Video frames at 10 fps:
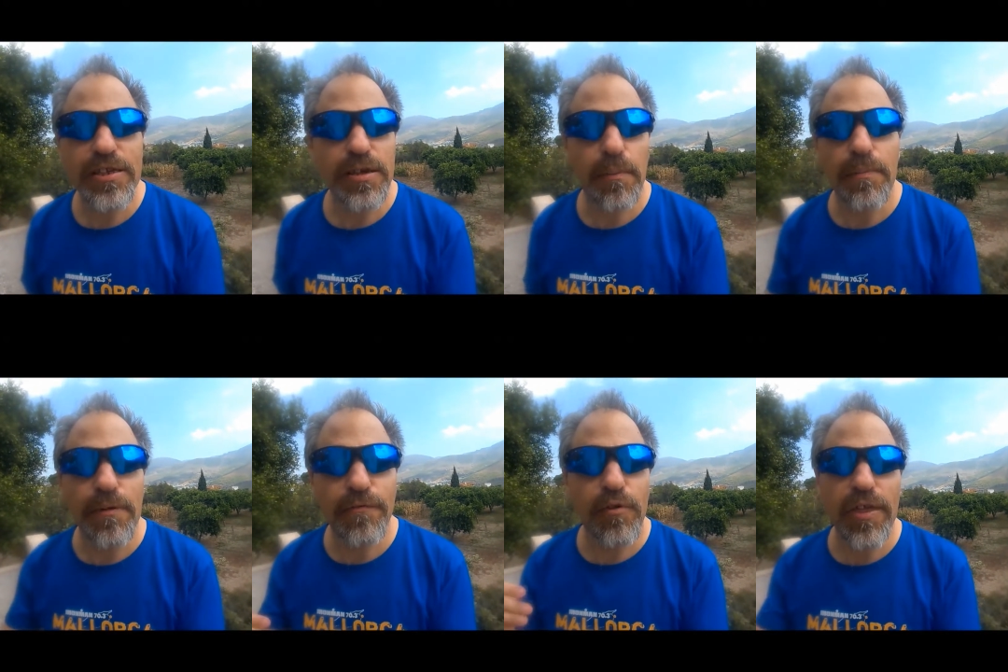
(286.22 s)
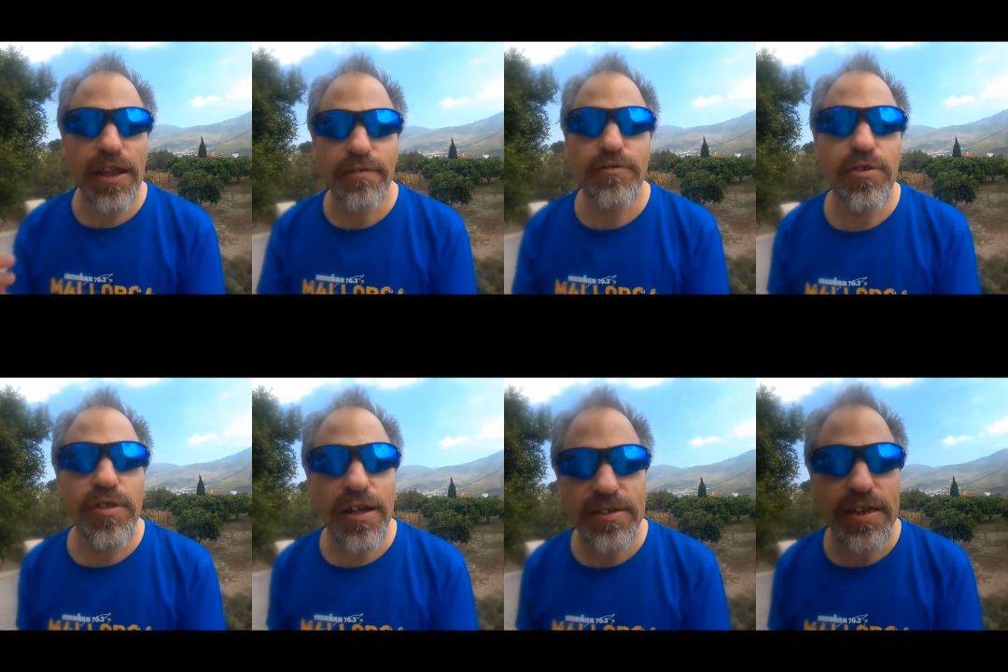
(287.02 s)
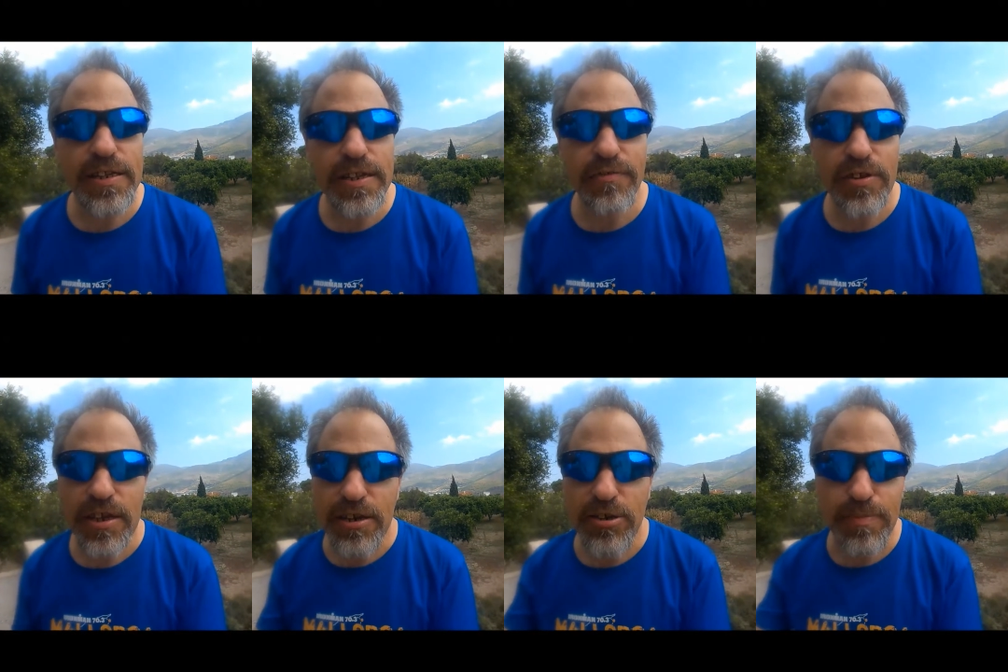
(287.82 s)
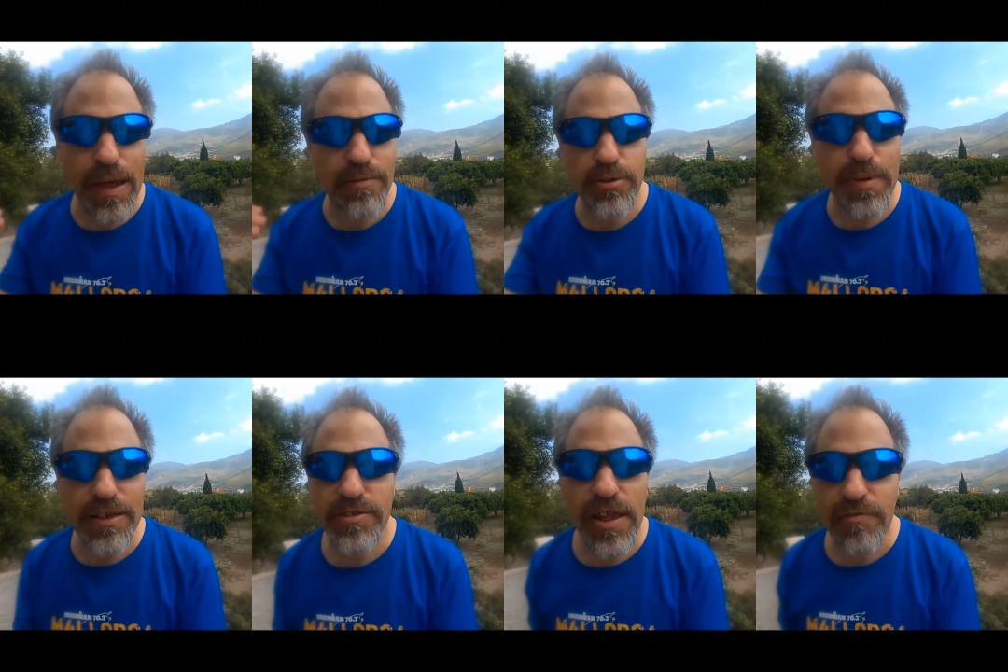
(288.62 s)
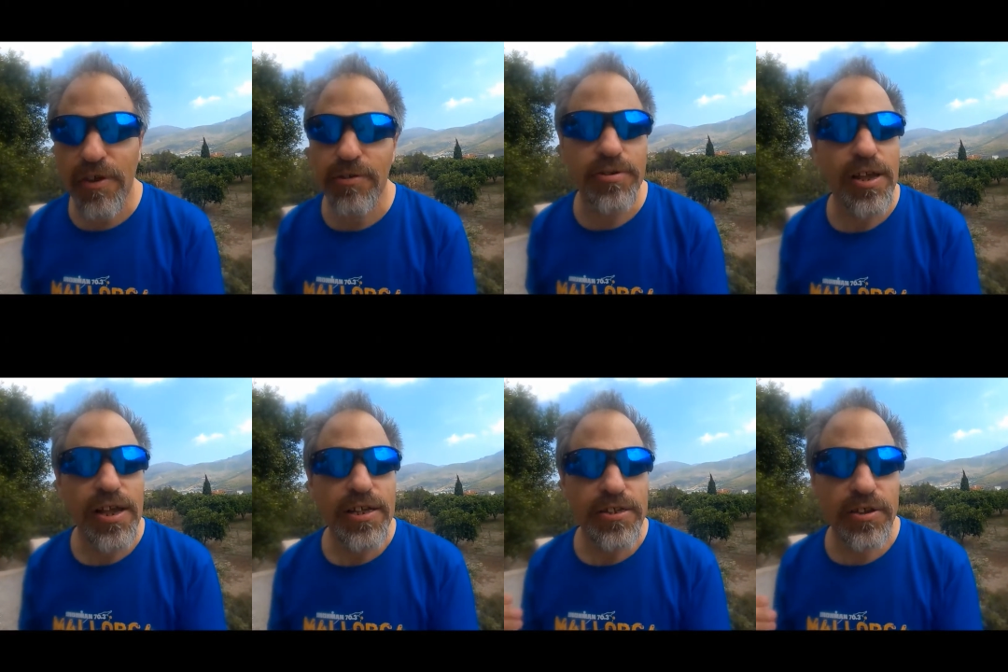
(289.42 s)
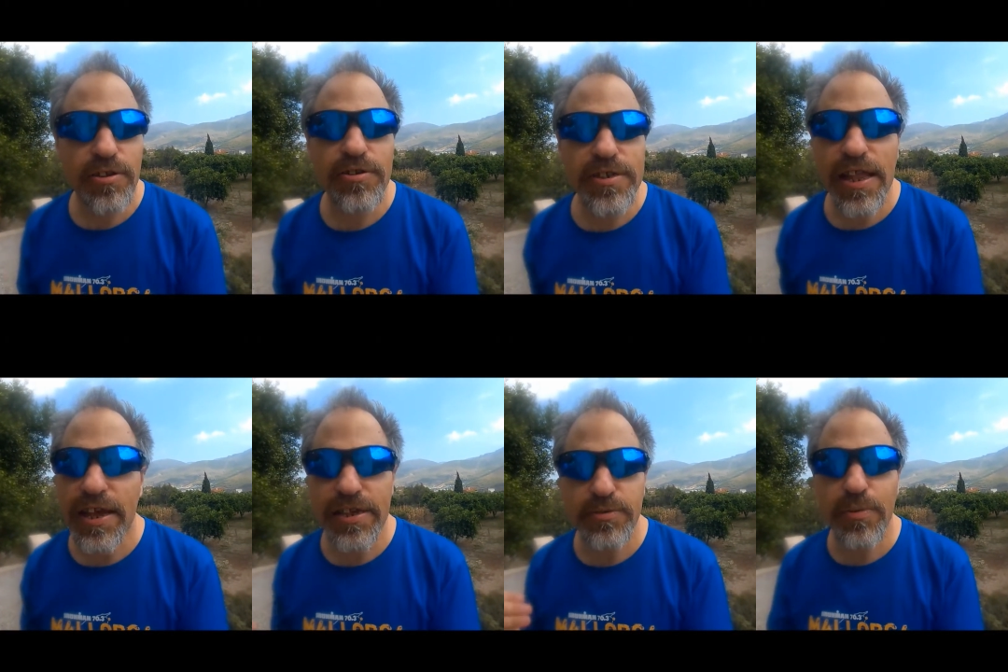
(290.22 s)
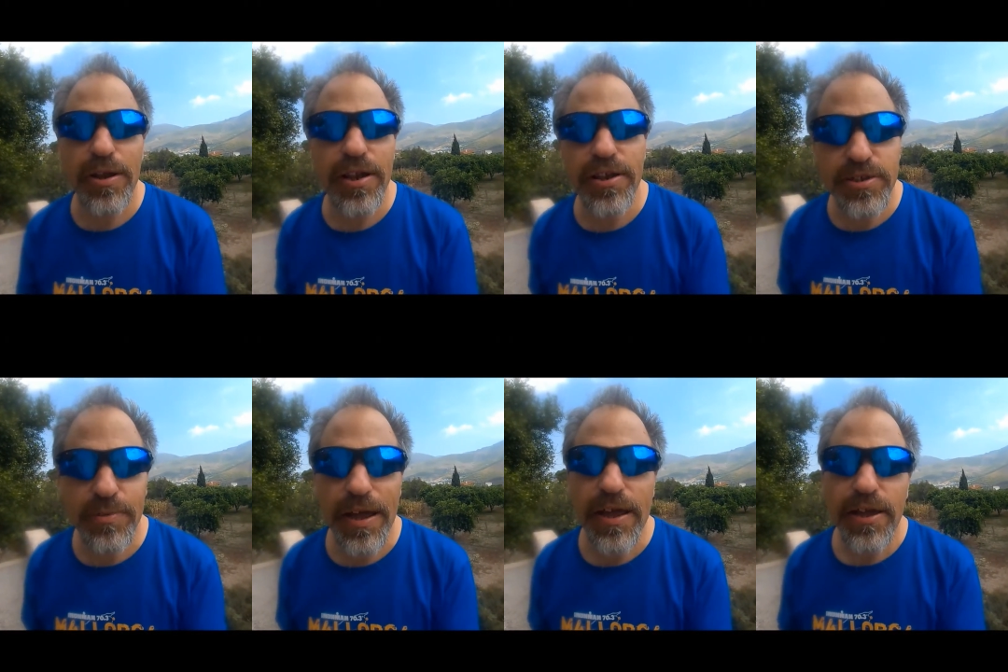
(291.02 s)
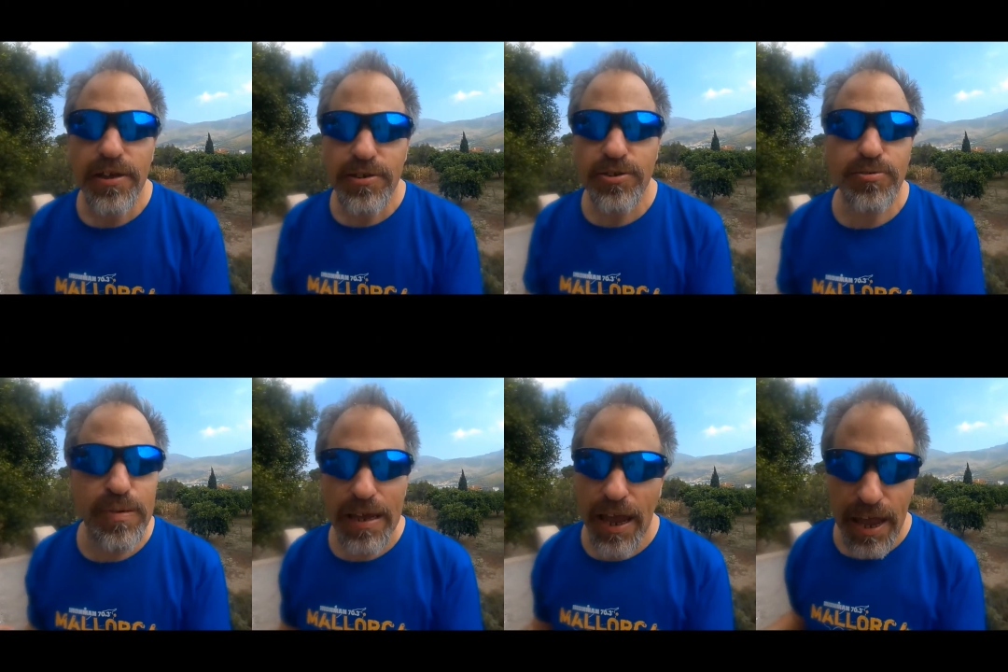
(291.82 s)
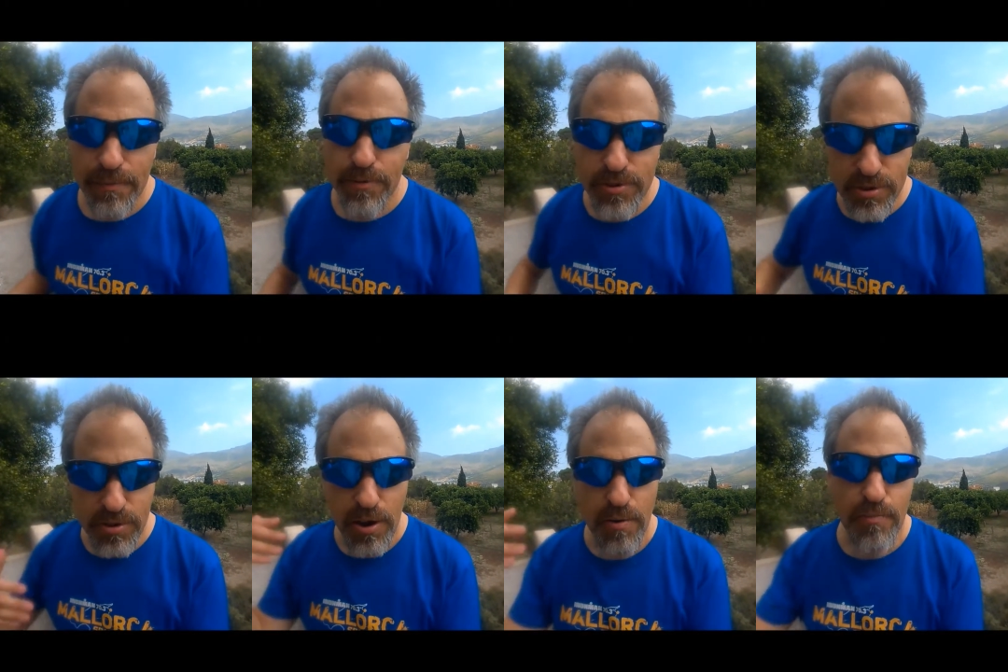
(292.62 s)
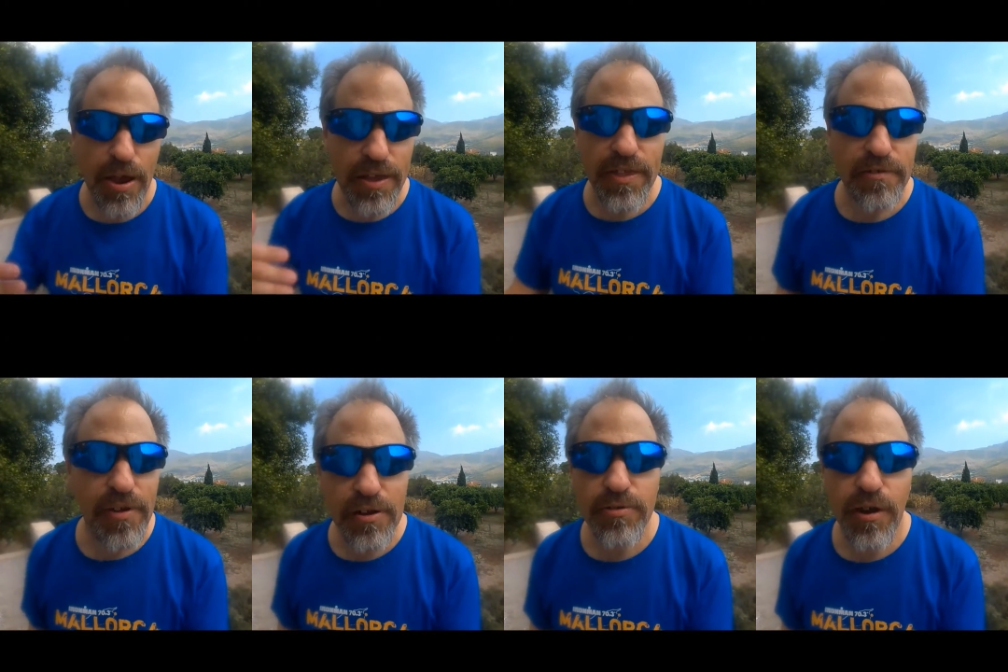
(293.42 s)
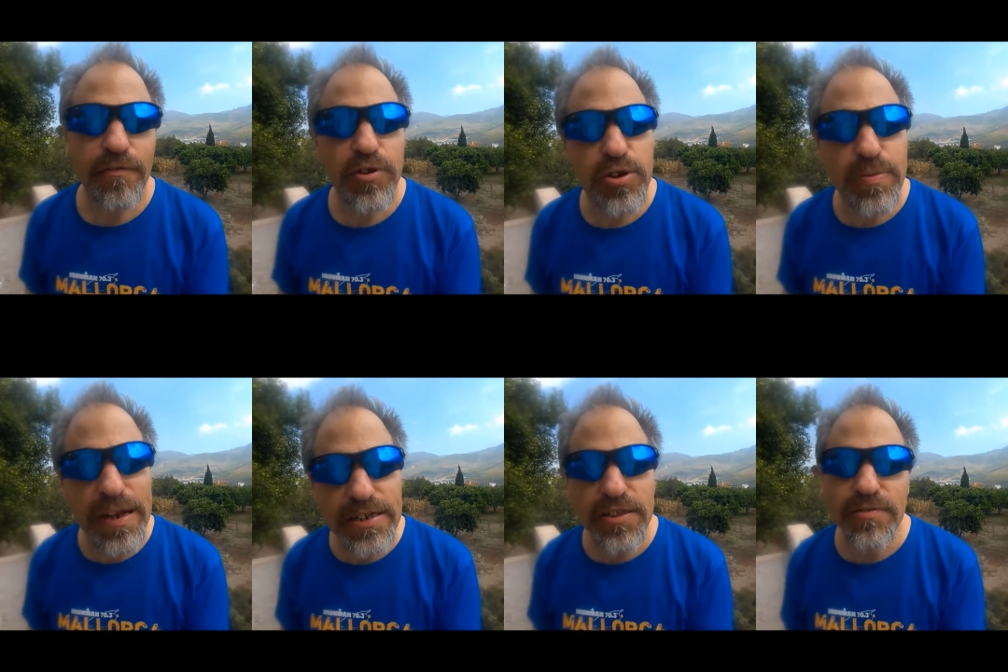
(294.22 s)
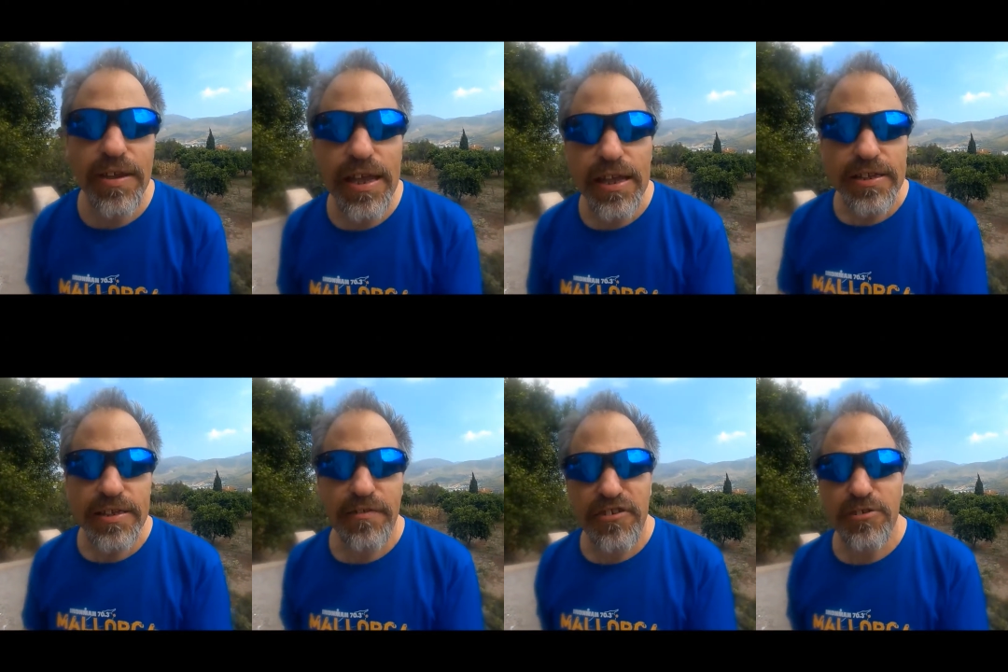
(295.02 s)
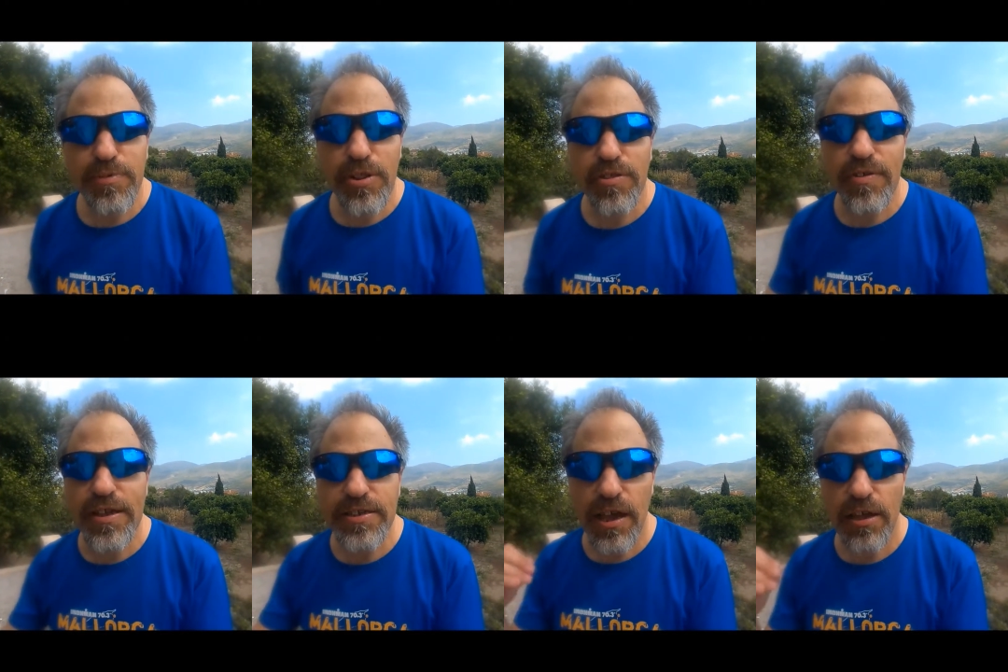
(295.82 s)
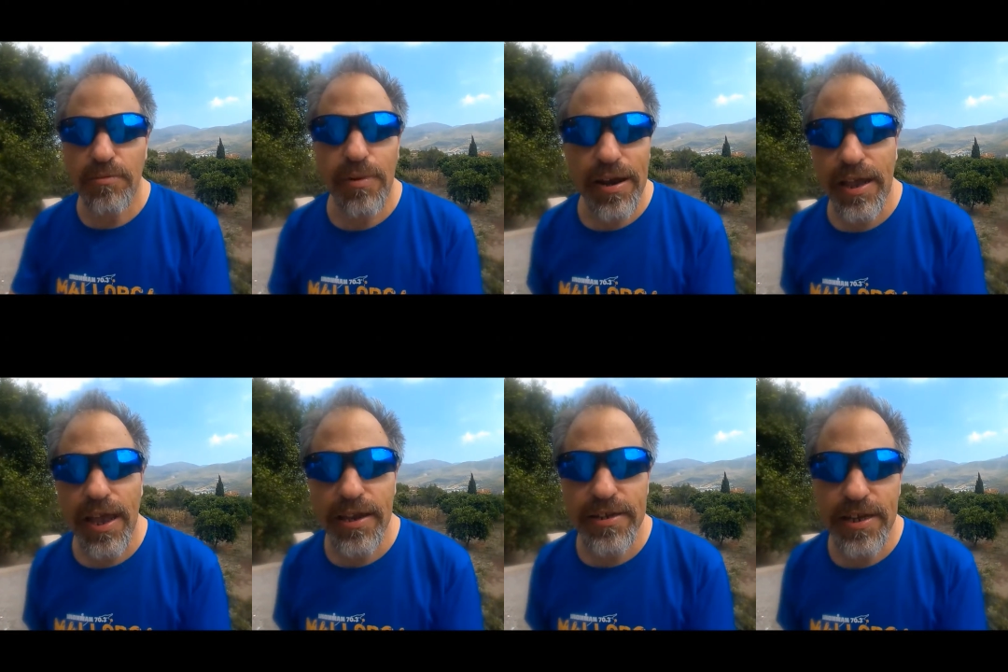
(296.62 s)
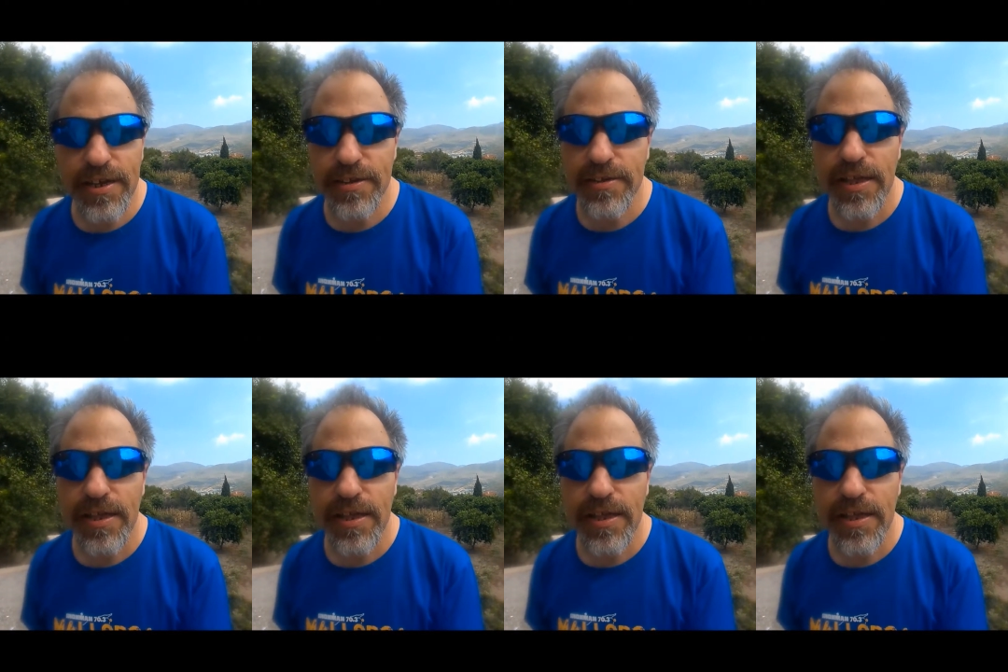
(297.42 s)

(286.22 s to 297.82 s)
before the end of 2017 to be able to match that record. So it looks like he's well on his way to being able to break that record of 23 70.3s in one calendar year.